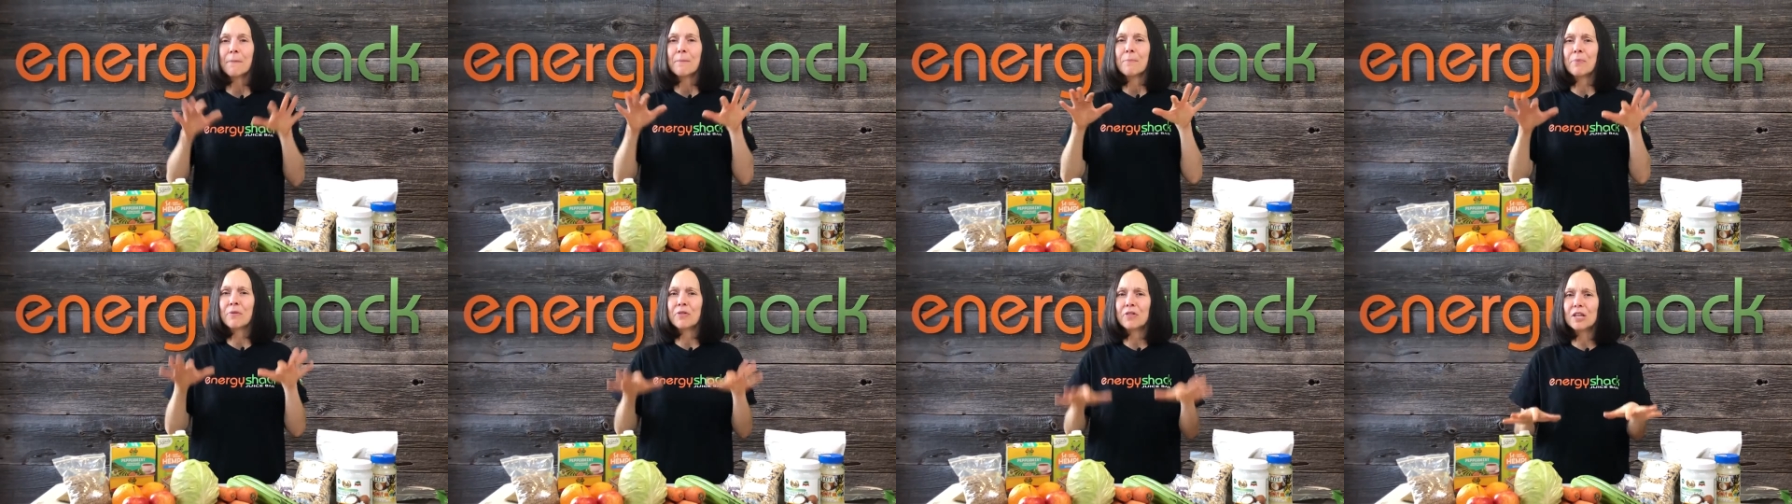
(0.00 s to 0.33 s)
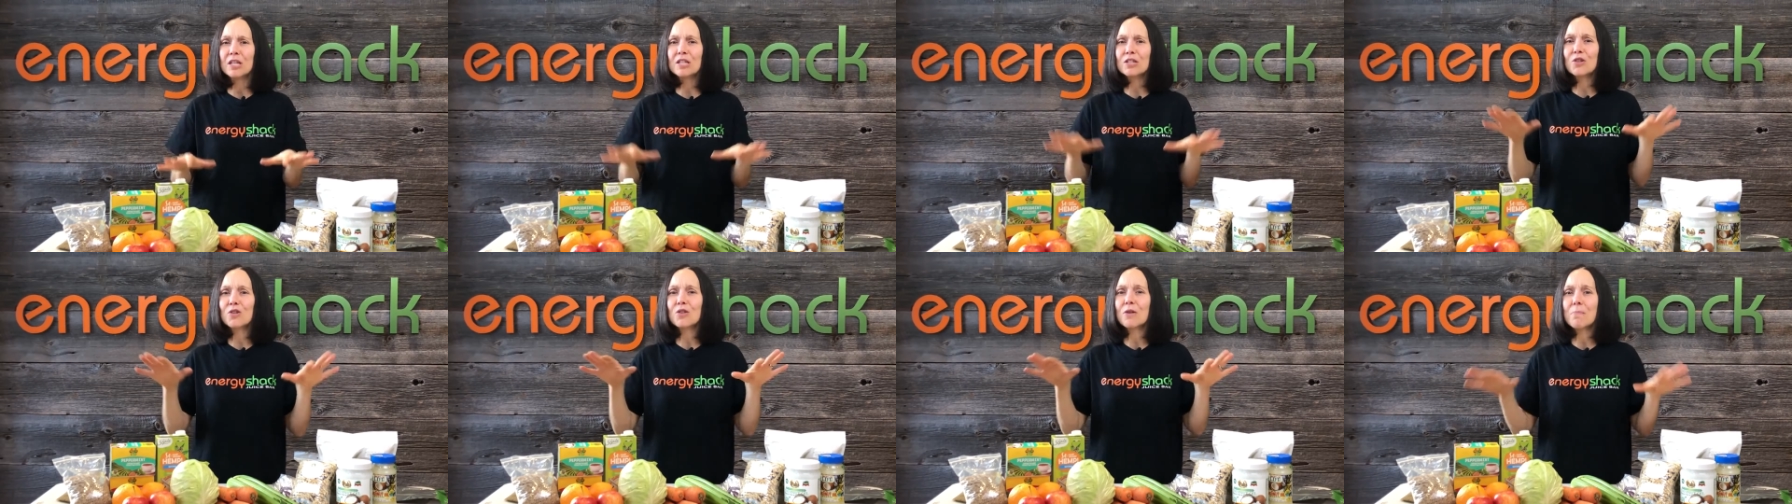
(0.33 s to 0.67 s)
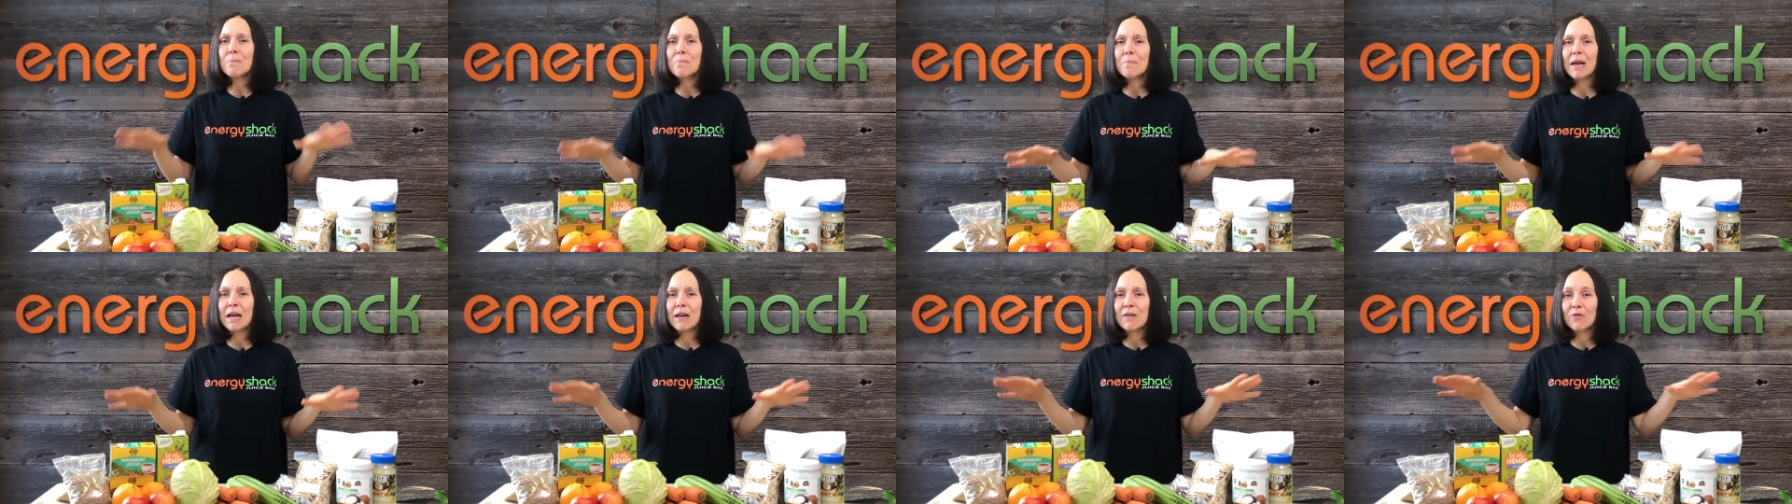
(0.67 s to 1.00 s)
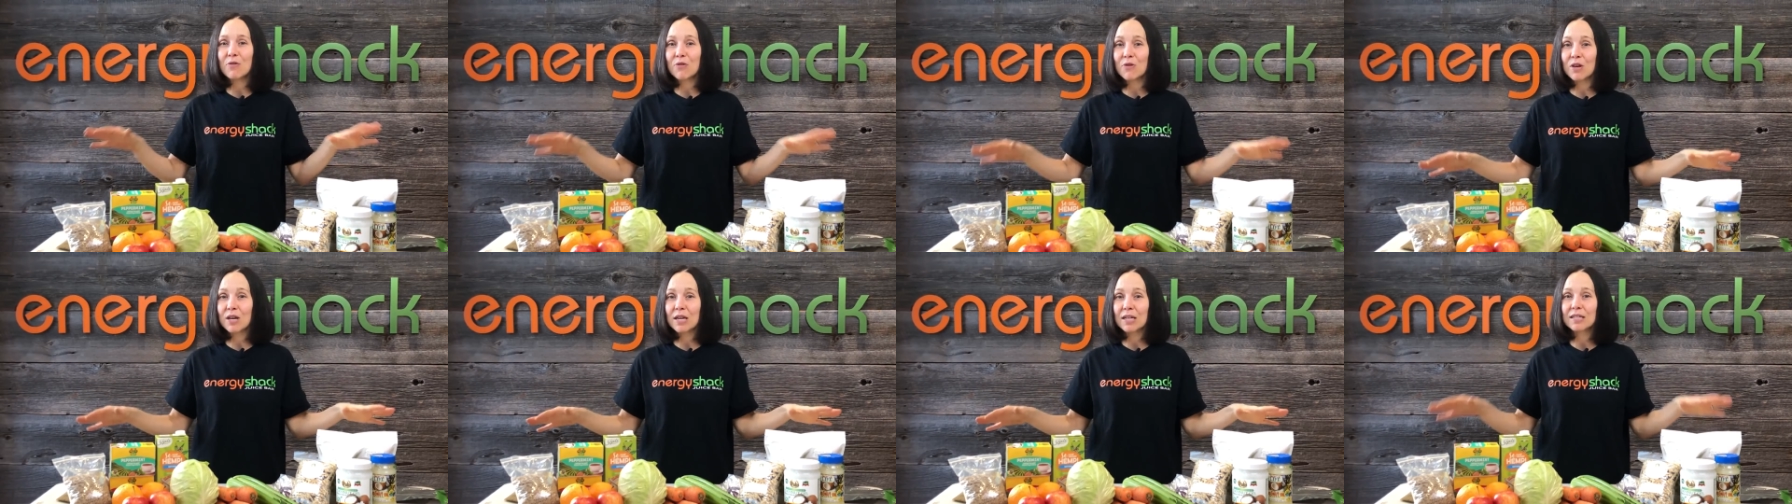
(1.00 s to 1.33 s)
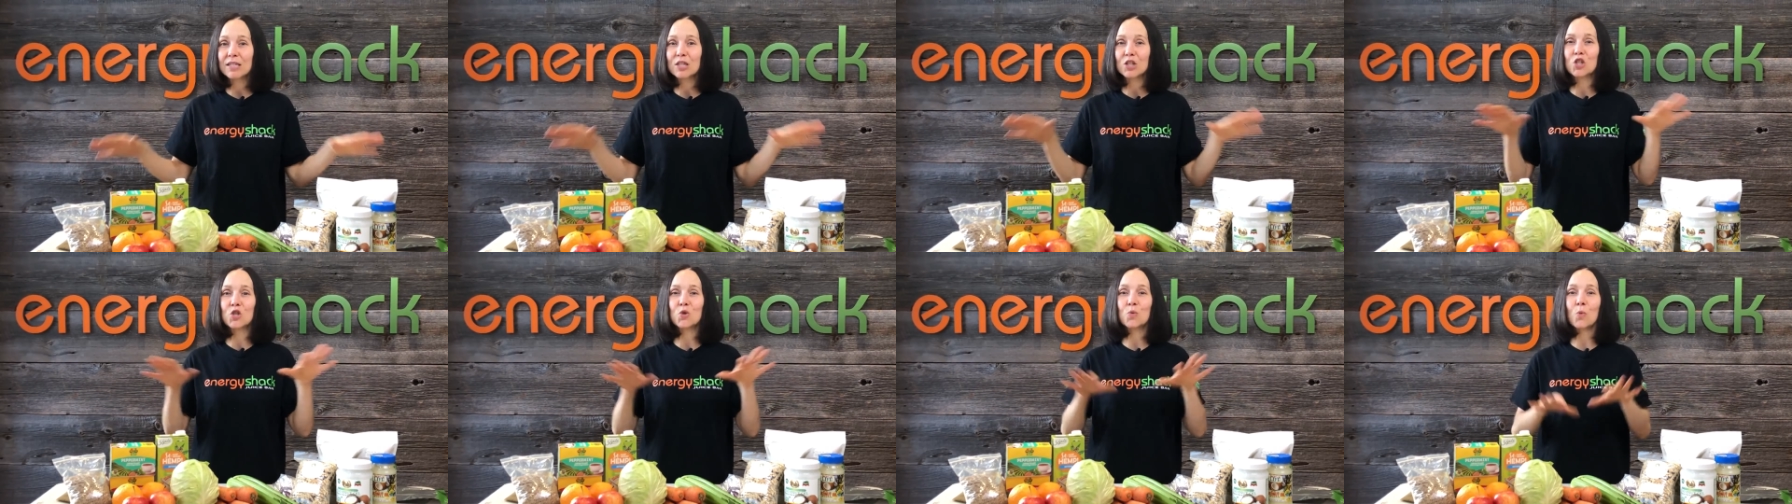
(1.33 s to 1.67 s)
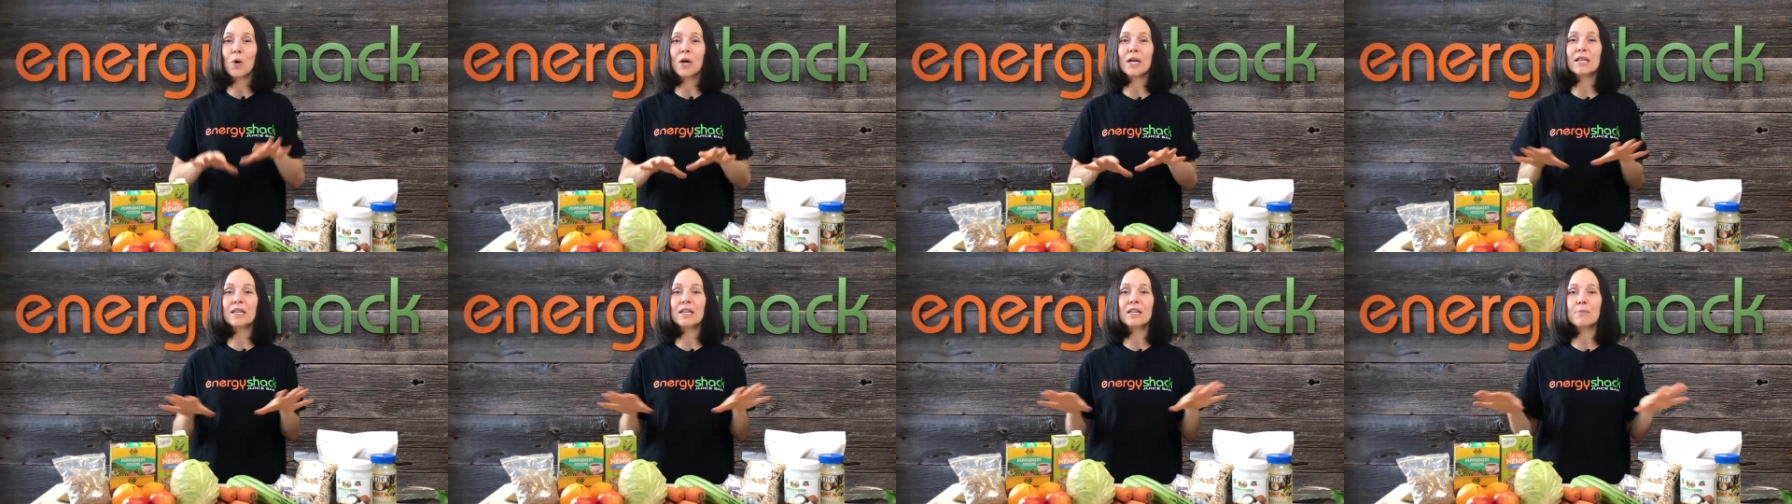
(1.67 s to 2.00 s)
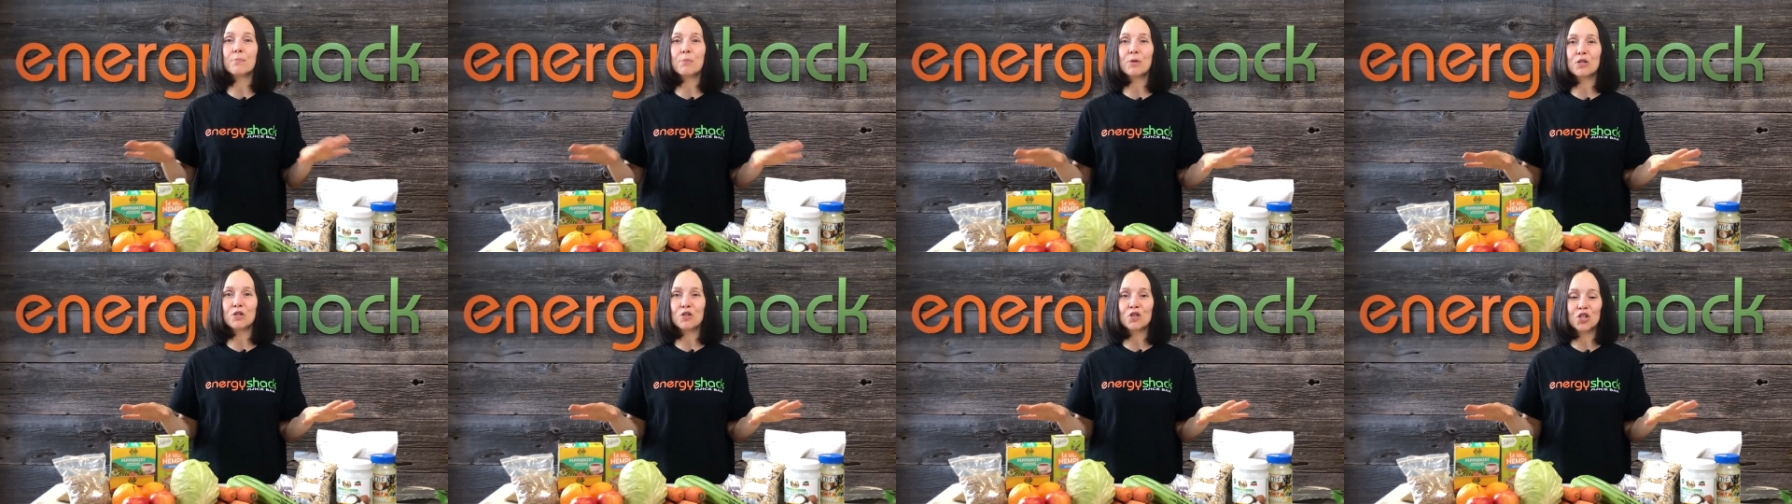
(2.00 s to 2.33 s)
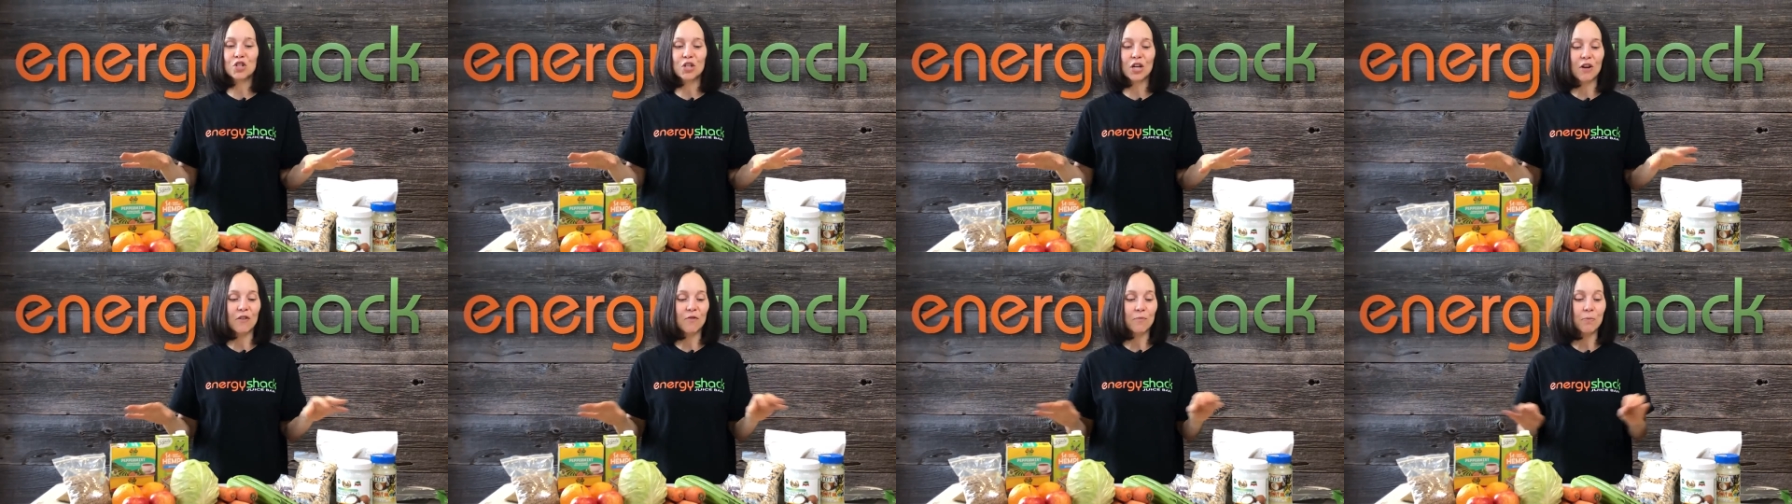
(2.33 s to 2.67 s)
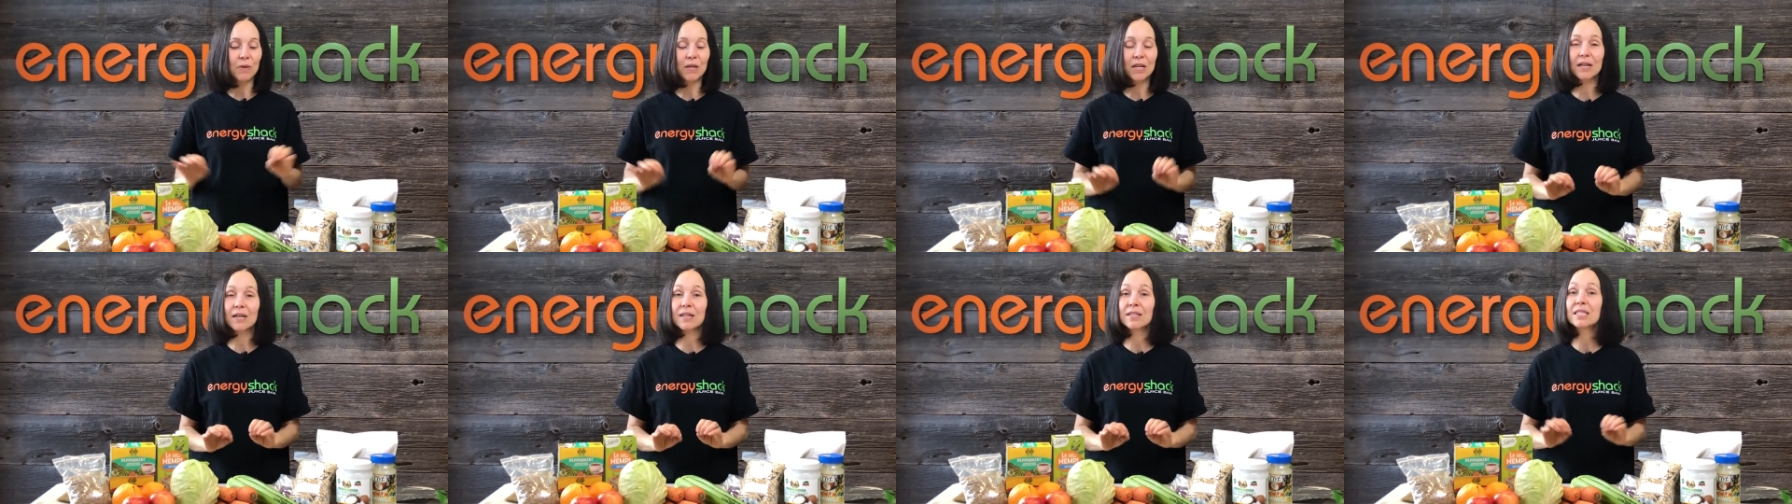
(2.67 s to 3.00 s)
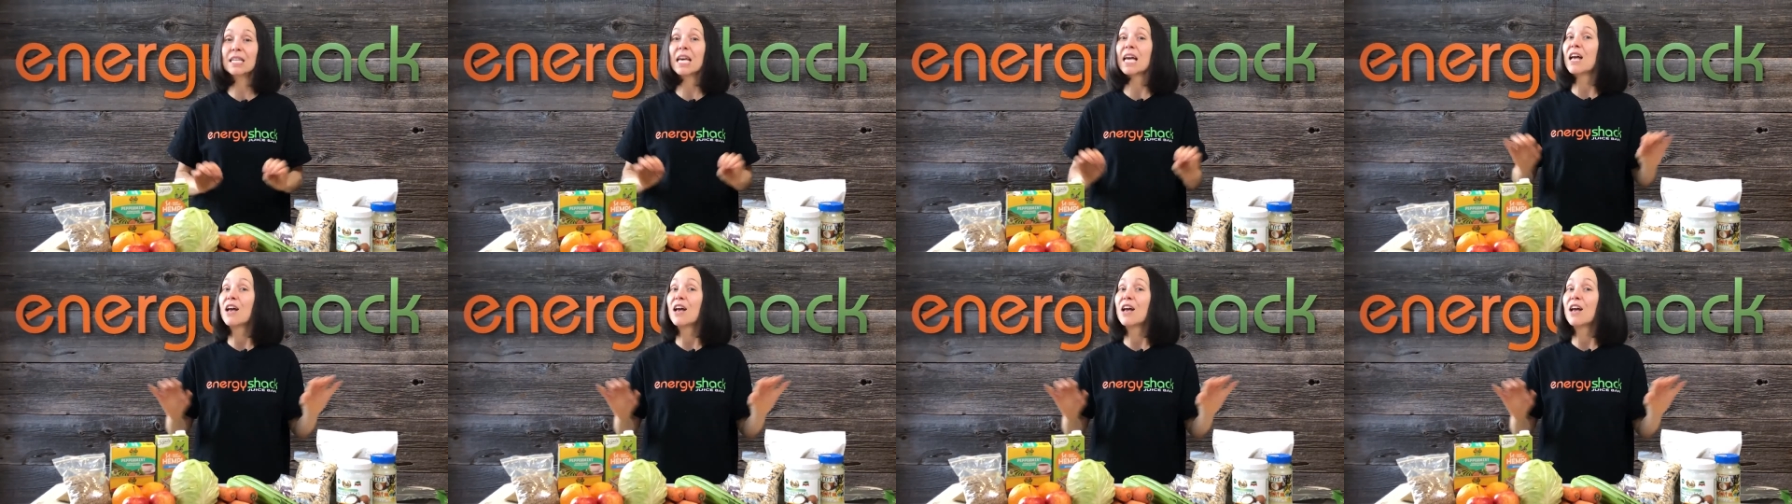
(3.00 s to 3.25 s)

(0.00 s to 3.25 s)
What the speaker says: But these are the main things that you want to keep on your shelf, because